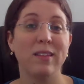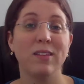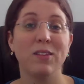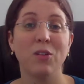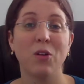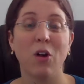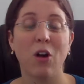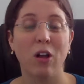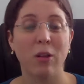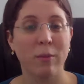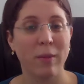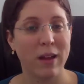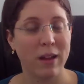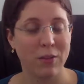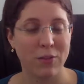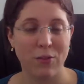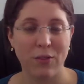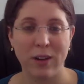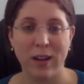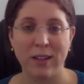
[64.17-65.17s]
it to all my
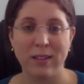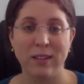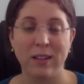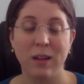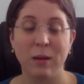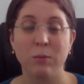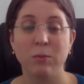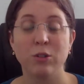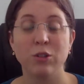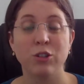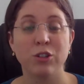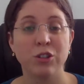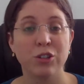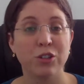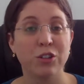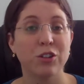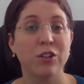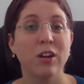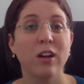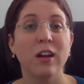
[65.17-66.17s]
friends, and I'm
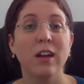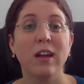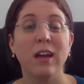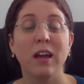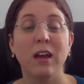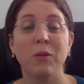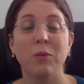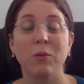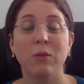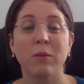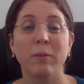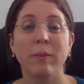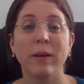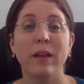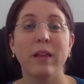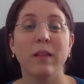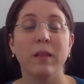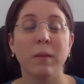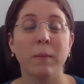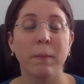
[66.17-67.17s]
sure it will
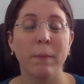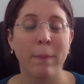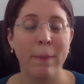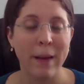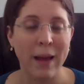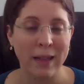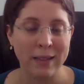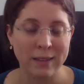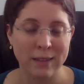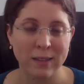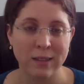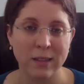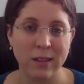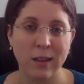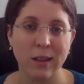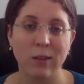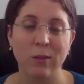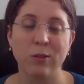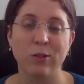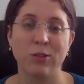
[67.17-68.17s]
be the best
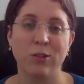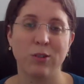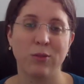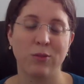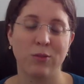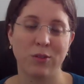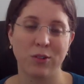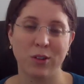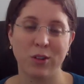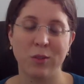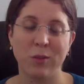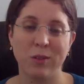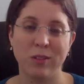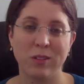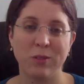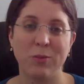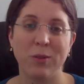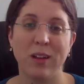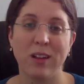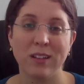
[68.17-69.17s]
solution for you
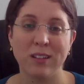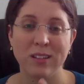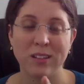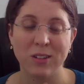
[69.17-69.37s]
as well.